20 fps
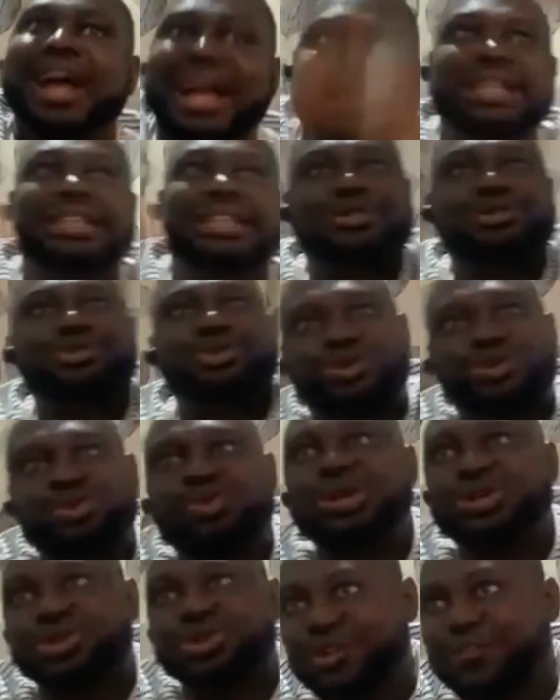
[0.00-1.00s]
and this
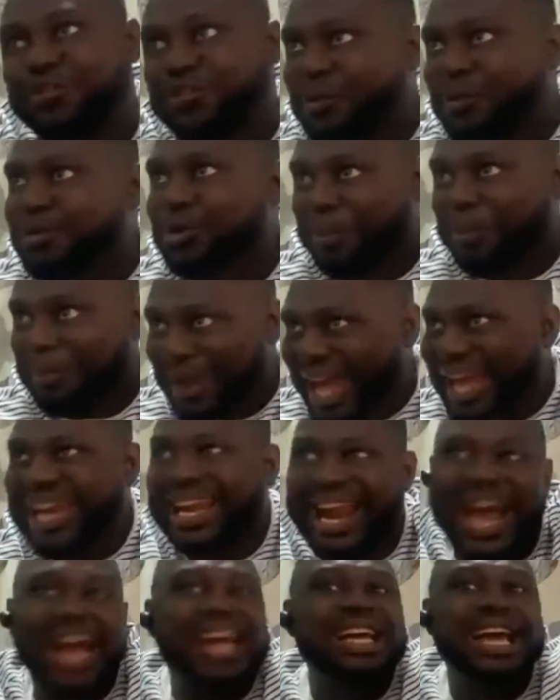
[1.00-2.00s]
so and so from your
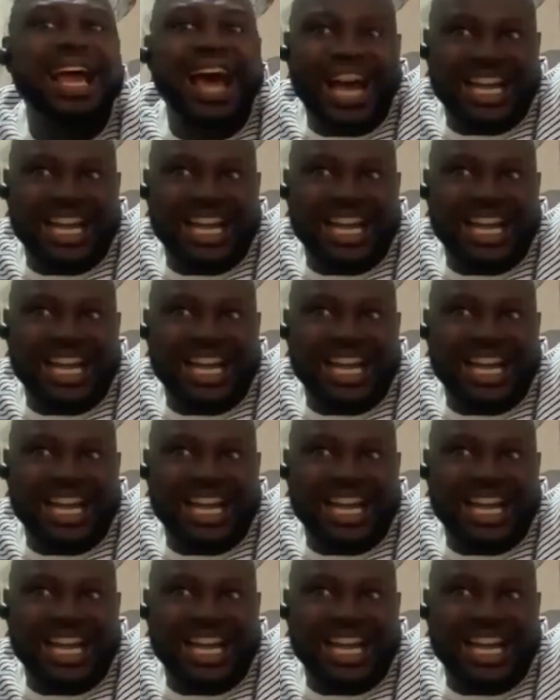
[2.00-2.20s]
bloodline